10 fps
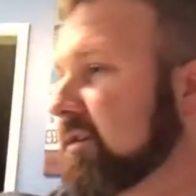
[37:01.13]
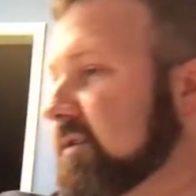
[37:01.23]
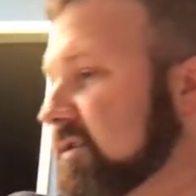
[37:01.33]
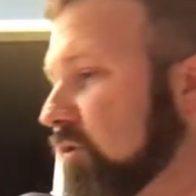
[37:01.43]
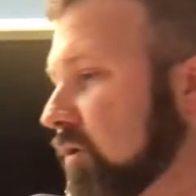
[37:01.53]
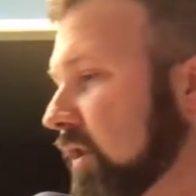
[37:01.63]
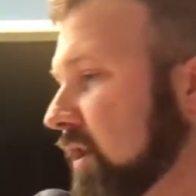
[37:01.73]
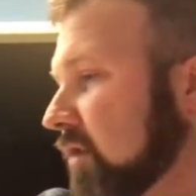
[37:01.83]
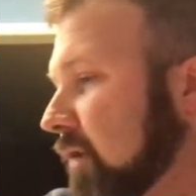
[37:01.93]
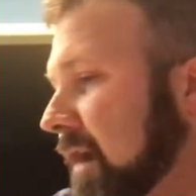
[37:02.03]
we'll
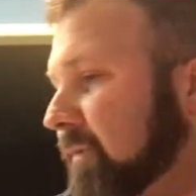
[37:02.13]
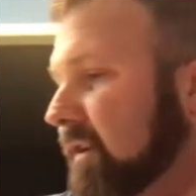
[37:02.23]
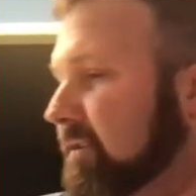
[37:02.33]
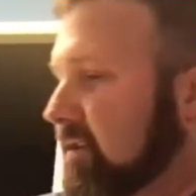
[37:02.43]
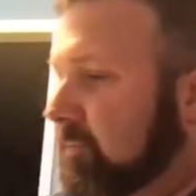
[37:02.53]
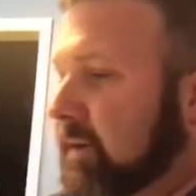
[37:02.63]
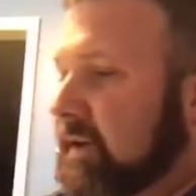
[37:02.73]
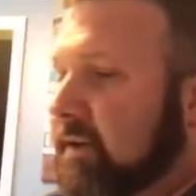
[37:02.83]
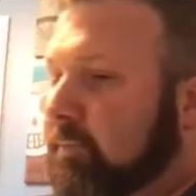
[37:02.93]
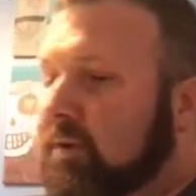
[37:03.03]
wrap things up here.
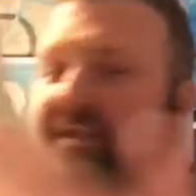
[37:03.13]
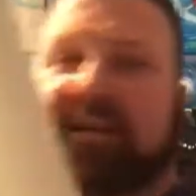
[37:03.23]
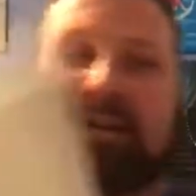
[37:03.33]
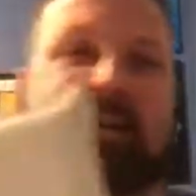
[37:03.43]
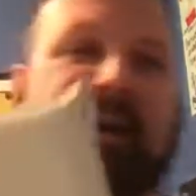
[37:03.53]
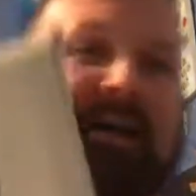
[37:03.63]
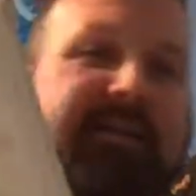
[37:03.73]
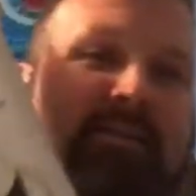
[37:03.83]
Appreciate it, guys.